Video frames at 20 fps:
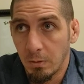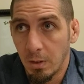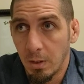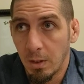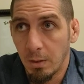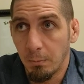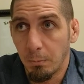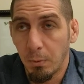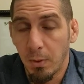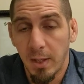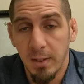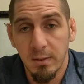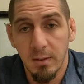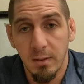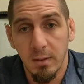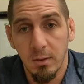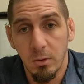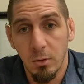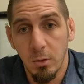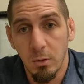implies
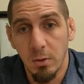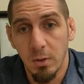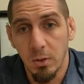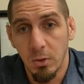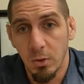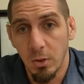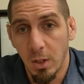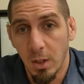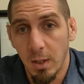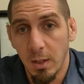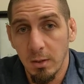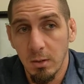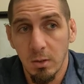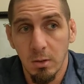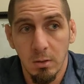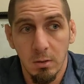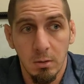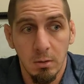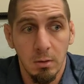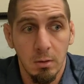that the student is
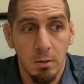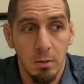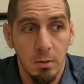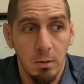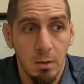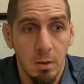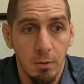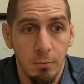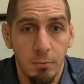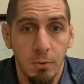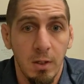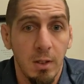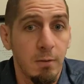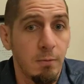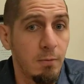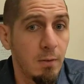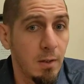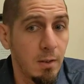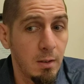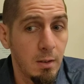not afraid
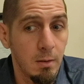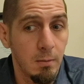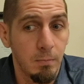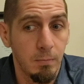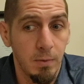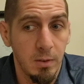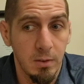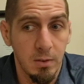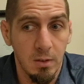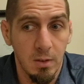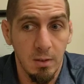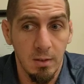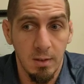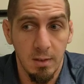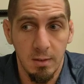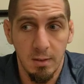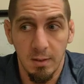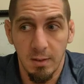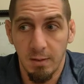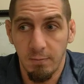of failure. It's not
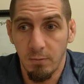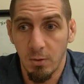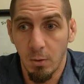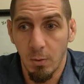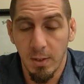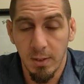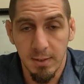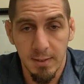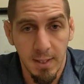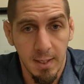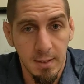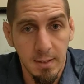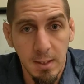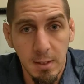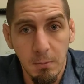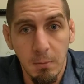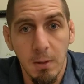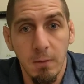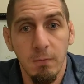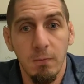that they have no
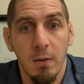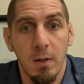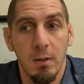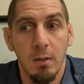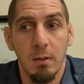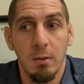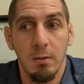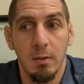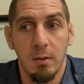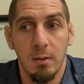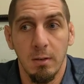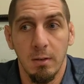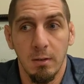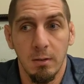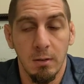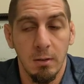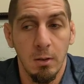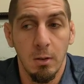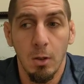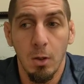anxiety around failure, that
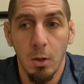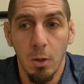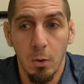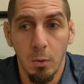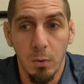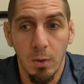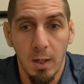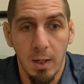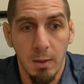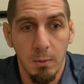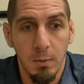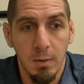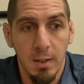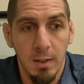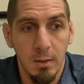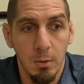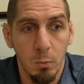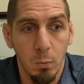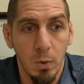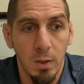they're okay with
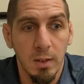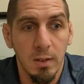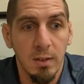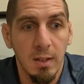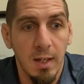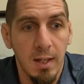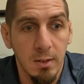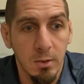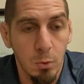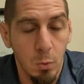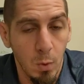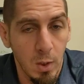it. They're willing to ask